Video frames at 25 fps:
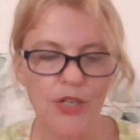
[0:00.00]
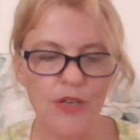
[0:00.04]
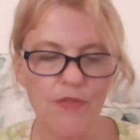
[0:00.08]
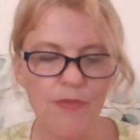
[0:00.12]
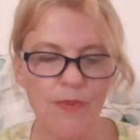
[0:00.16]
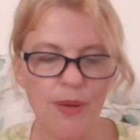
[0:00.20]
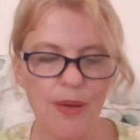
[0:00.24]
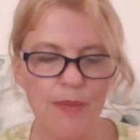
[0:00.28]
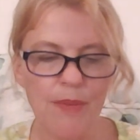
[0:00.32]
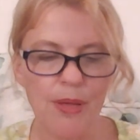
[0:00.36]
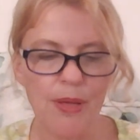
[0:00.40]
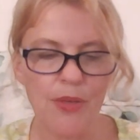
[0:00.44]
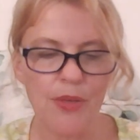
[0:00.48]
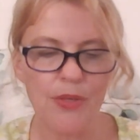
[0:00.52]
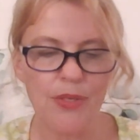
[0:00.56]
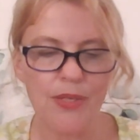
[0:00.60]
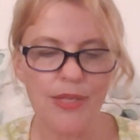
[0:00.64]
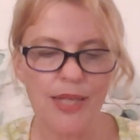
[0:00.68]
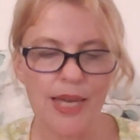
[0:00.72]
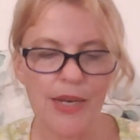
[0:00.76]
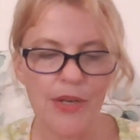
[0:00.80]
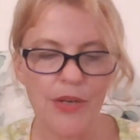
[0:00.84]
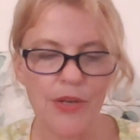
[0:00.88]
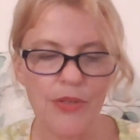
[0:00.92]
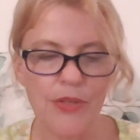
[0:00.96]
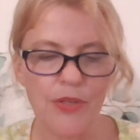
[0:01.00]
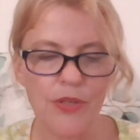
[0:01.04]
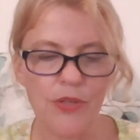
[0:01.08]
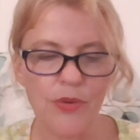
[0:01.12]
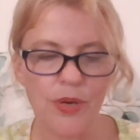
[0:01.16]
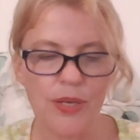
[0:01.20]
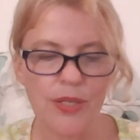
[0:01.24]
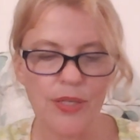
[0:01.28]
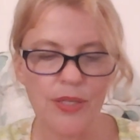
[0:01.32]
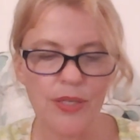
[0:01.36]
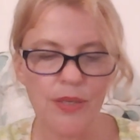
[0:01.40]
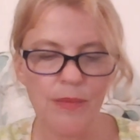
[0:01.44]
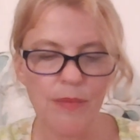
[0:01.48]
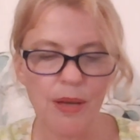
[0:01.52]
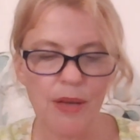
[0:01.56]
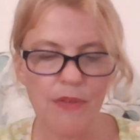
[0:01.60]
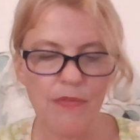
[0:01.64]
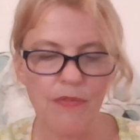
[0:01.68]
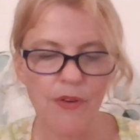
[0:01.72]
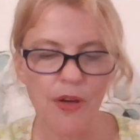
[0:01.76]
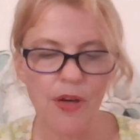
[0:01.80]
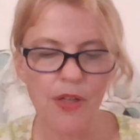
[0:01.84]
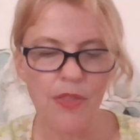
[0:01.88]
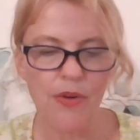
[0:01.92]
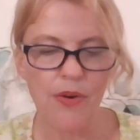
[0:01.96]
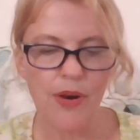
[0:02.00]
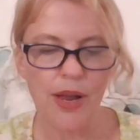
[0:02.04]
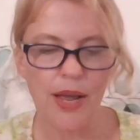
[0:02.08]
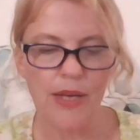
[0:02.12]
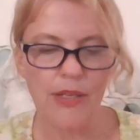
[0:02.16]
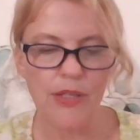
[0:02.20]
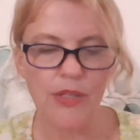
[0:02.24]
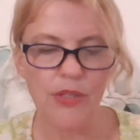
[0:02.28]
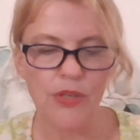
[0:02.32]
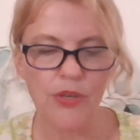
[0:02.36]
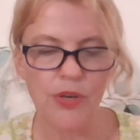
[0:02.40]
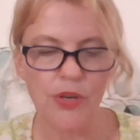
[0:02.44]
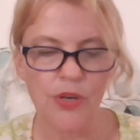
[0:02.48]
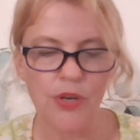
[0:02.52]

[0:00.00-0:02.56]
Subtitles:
of my mother's letters addressed to my father and to